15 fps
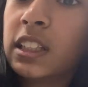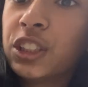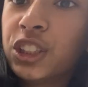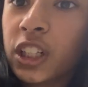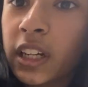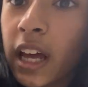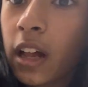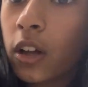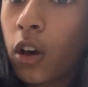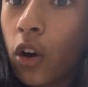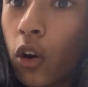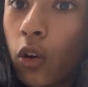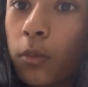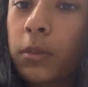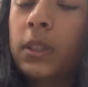Chanel
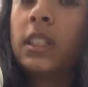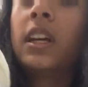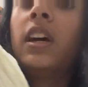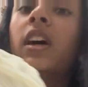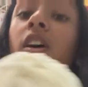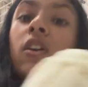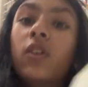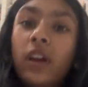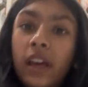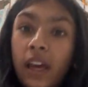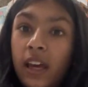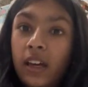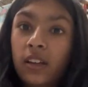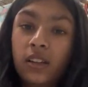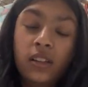Homes,
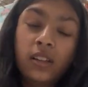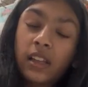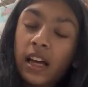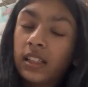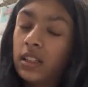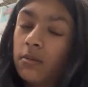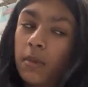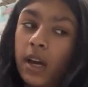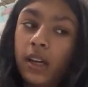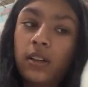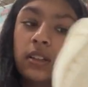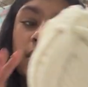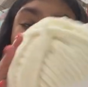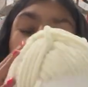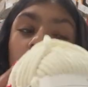and that's in
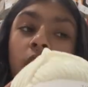Michaels,